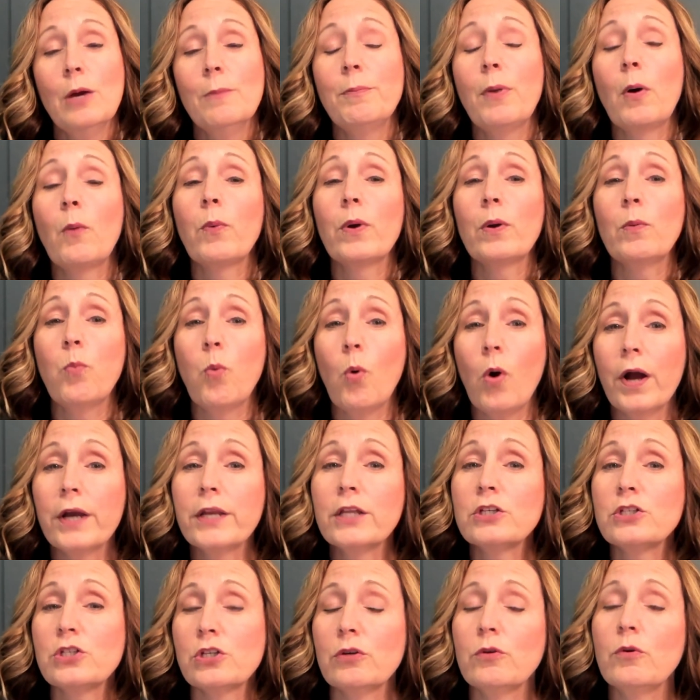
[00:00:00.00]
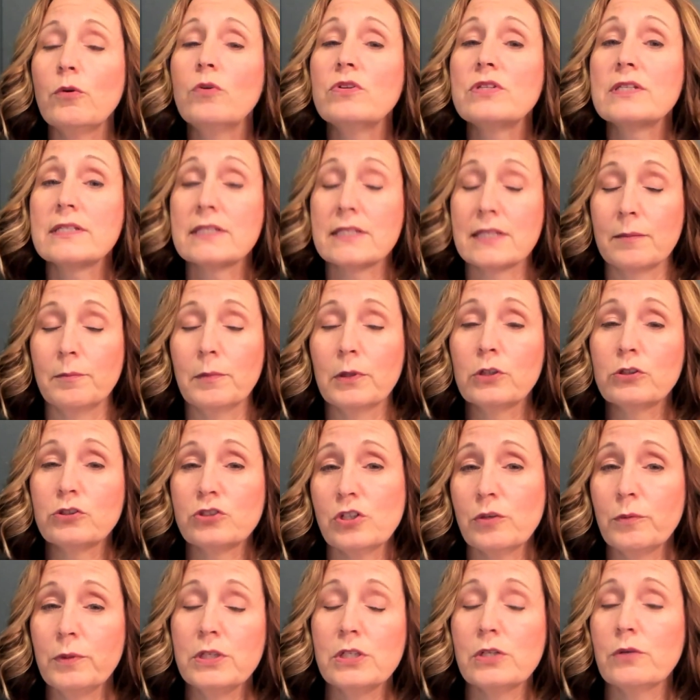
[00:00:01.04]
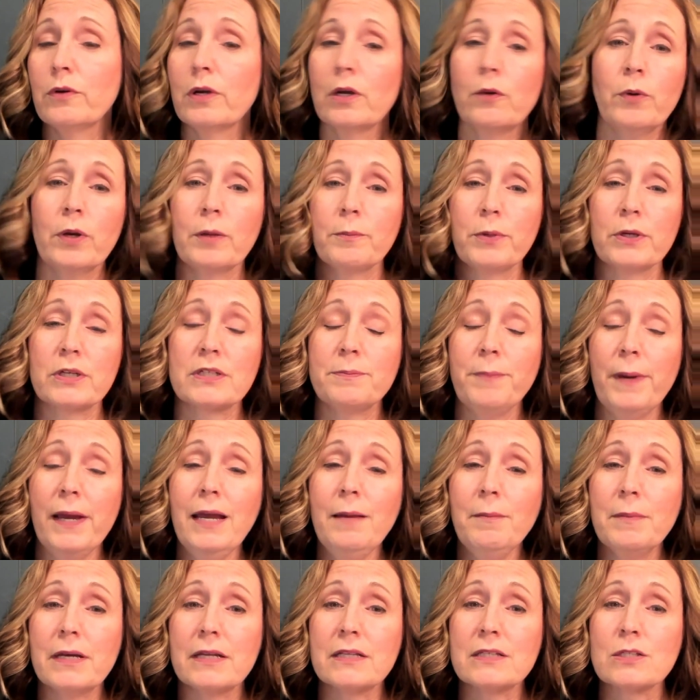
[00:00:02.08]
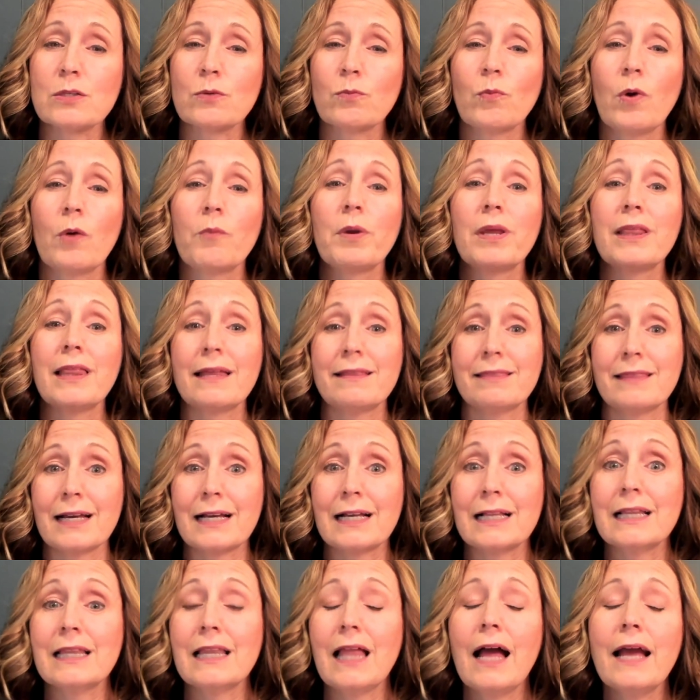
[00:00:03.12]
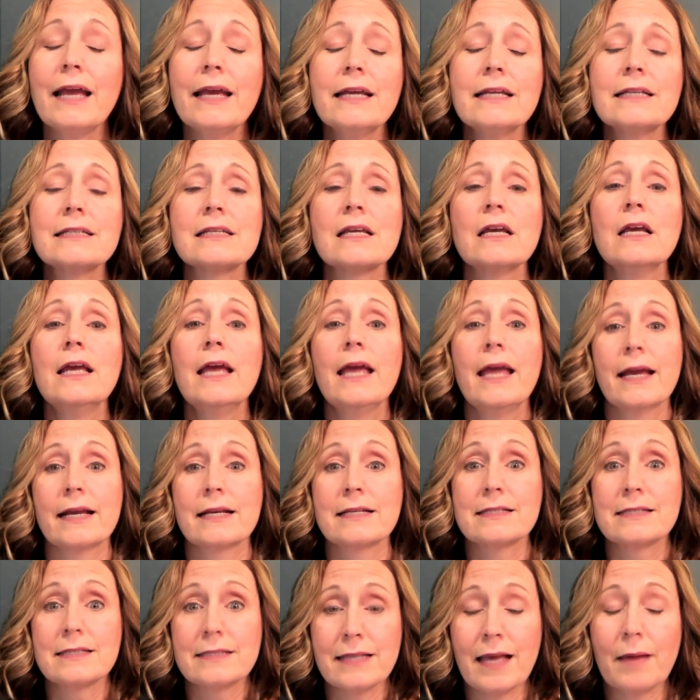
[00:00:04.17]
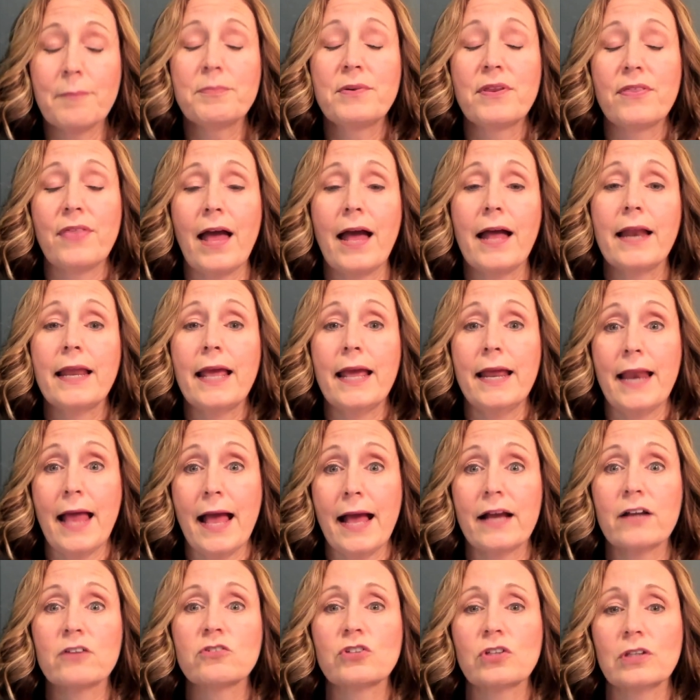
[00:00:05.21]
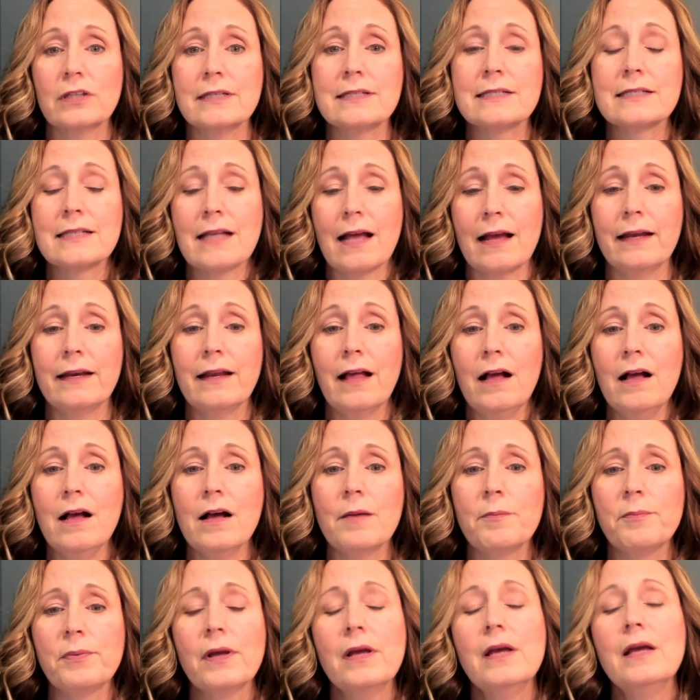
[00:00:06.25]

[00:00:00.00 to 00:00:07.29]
But we want to do similar to we do in QuickBooks Payments, where we let the client accept that and actually sign up,